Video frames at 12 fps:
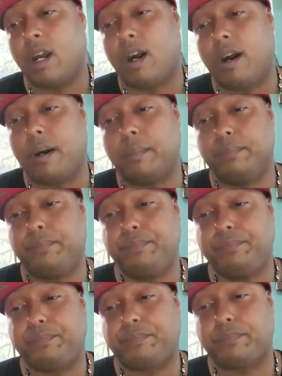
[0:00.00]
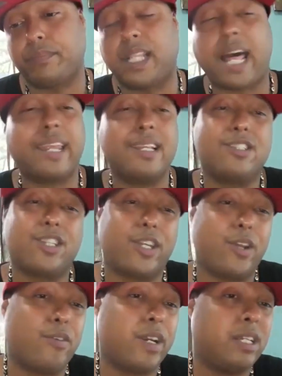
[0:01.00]
A lot of
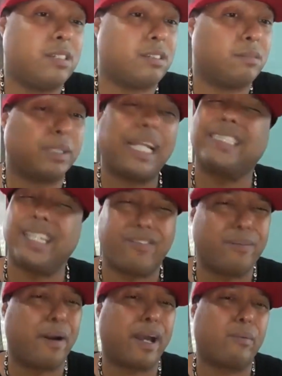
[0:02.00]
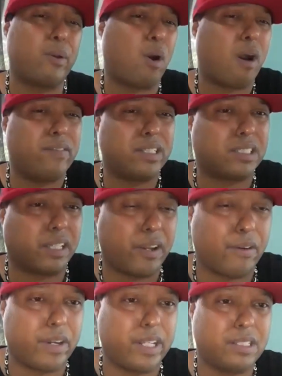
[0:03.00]
insecurities, but that's everybody. We all have
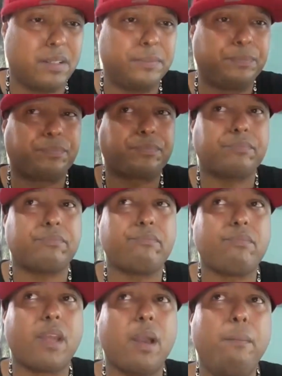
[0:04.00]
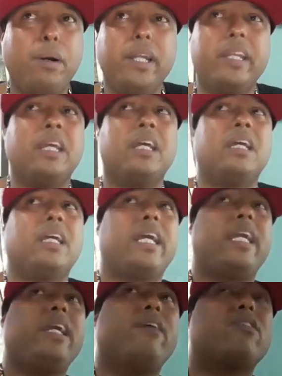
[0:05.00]
insecurities. But
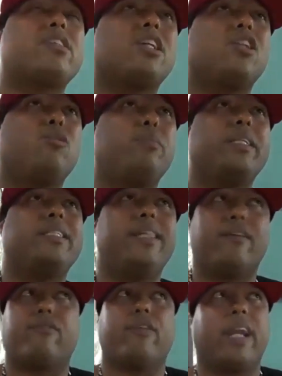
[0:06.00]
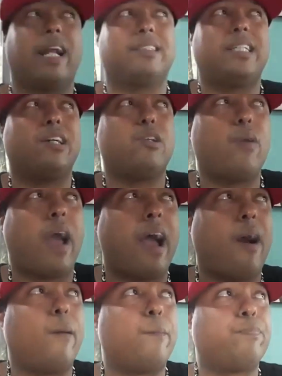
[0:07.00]
here it's a little bit different, and I'll tell you
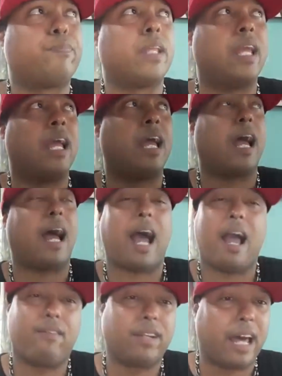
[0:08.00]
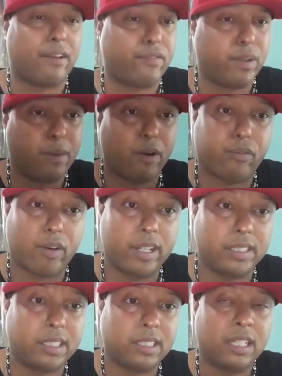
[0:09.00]
how. I have a lot of female
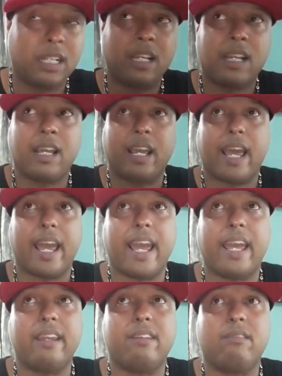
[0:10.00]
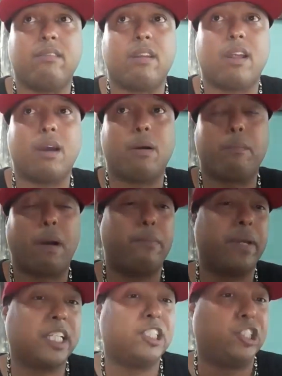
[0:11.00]
friends, and my
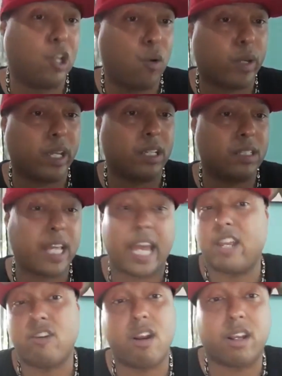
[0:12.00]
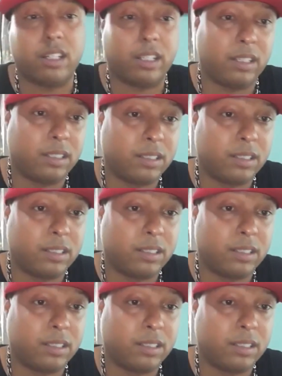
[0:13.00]
biggest joke is, hey, you're ugly.